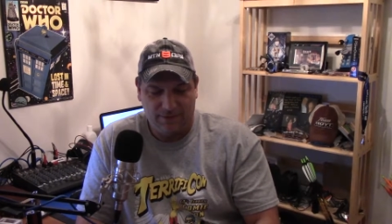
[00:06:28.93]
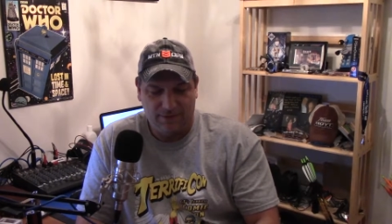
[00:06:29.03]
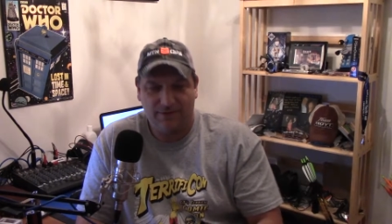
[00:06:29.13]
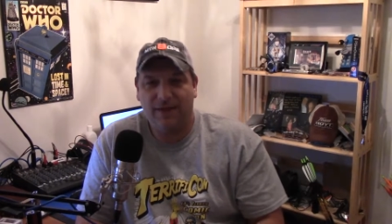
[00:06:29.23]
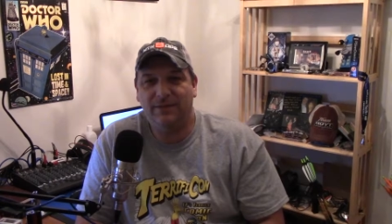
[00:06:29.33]

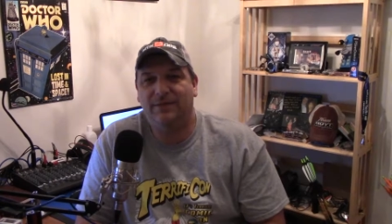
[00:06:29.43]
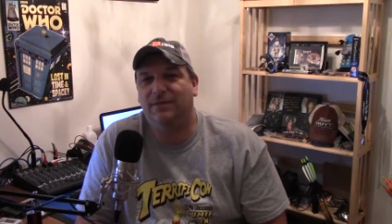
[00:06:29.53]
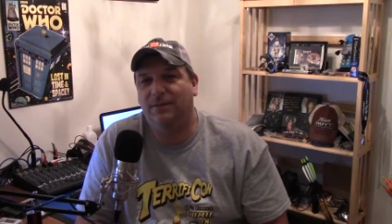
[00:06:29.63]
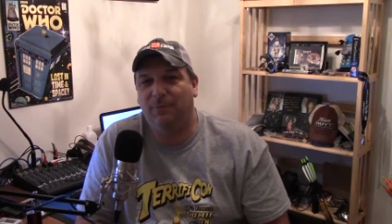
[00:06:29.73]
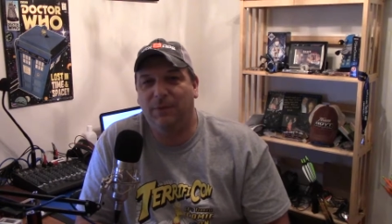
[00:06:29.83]
It's nice to
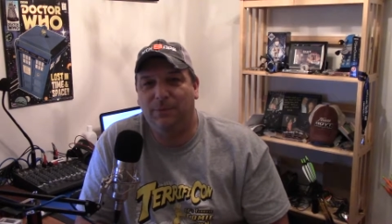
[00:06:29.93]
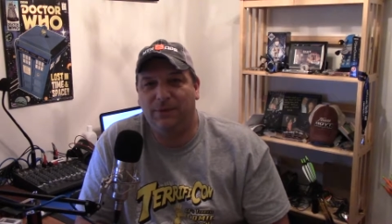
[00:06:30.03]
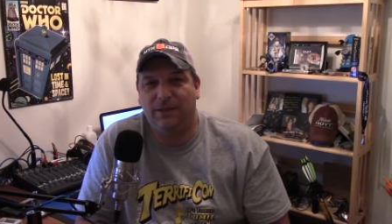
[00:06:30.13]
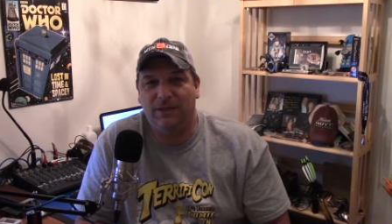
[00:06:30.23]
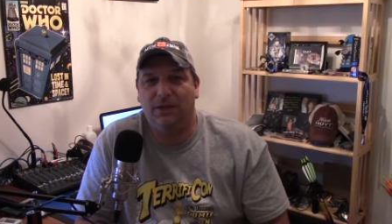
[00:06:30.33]
see people
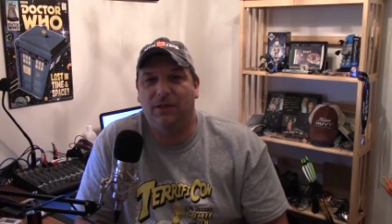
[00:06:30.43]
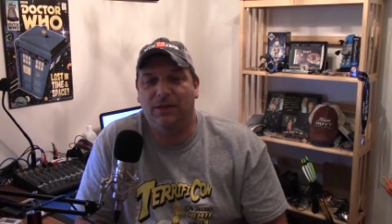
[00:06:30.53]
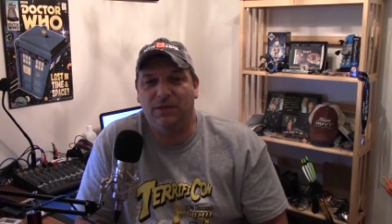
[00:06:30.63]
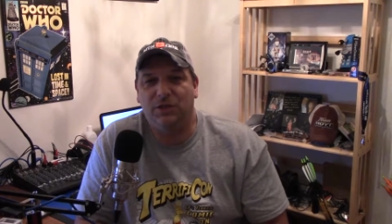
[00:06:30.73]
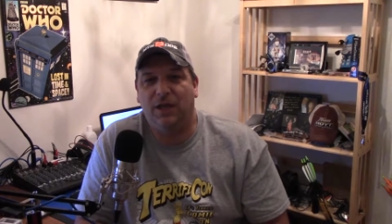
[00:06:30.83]
get
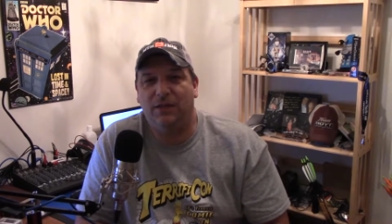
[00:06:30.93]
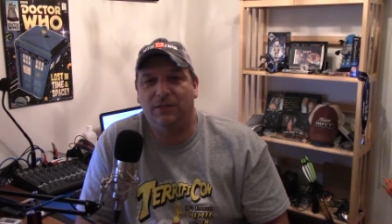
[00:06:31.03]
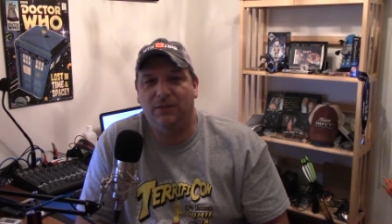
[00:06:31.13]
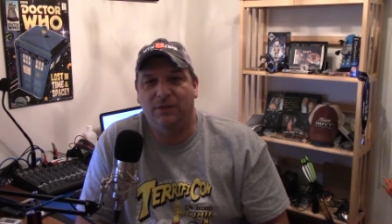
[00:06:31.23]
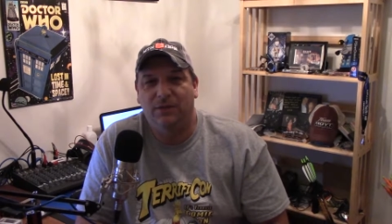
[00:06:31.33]
a
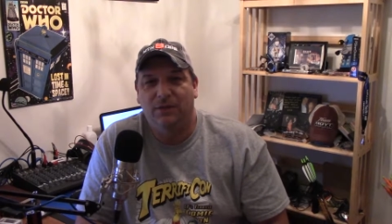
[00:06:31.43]
chance to